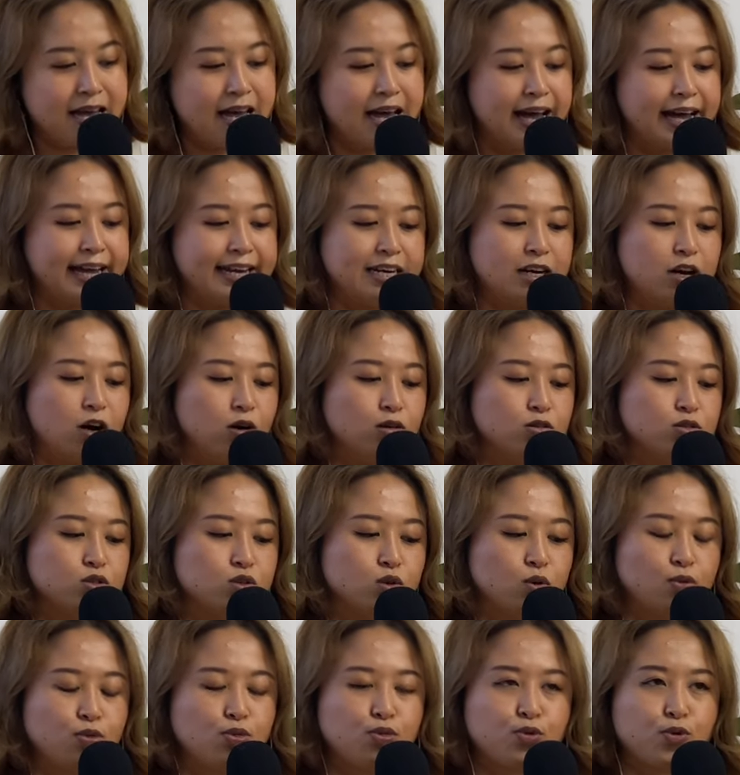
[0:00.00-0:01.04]
and
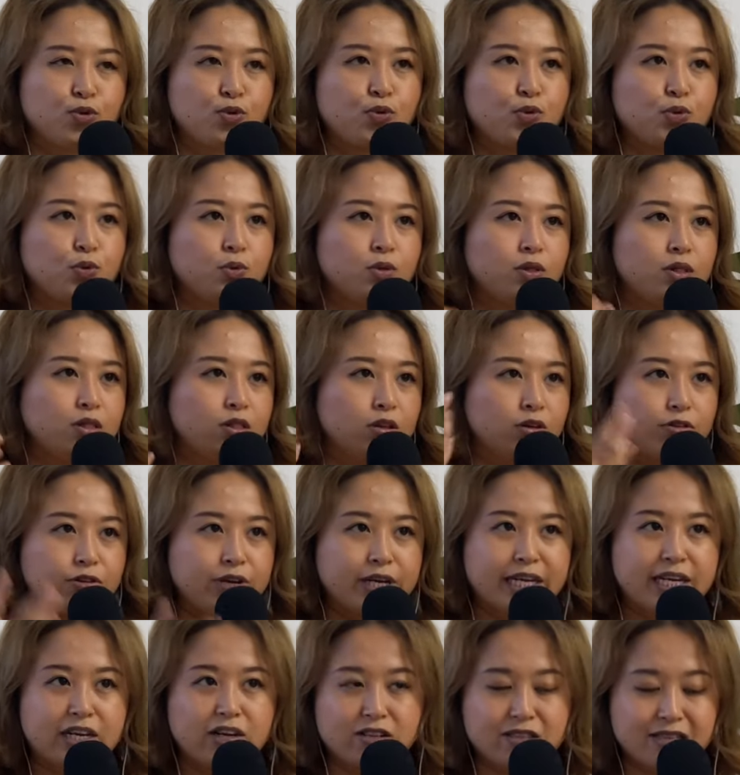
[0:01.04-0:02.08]
also through
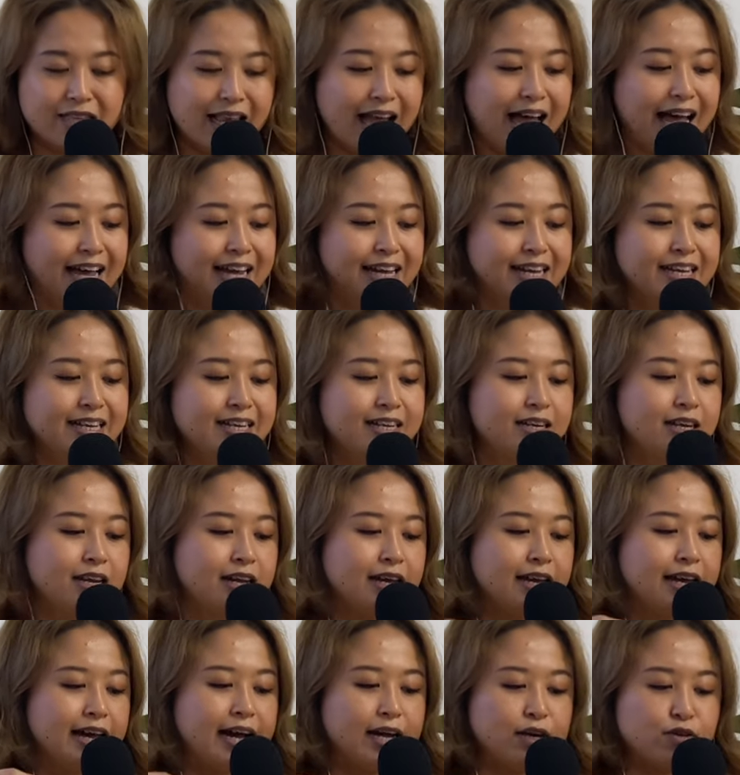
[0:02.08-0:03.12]
learning online
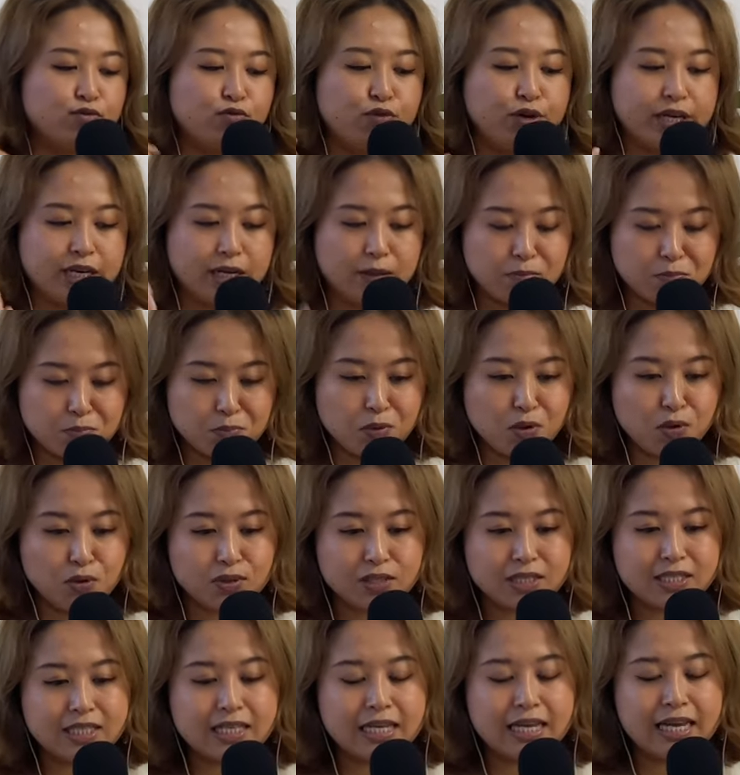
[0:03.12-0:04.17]
and reading books